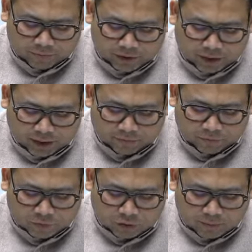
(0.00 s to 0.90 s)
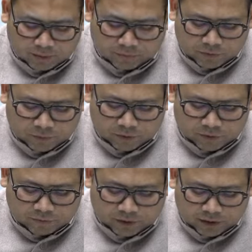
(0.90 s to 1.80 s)
Then we have common
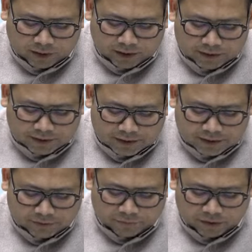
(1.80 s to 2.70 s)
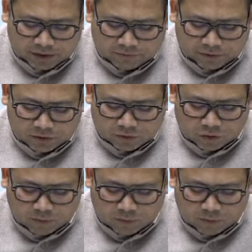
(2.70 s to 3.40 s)
femoral vein, and this is saphenous vein.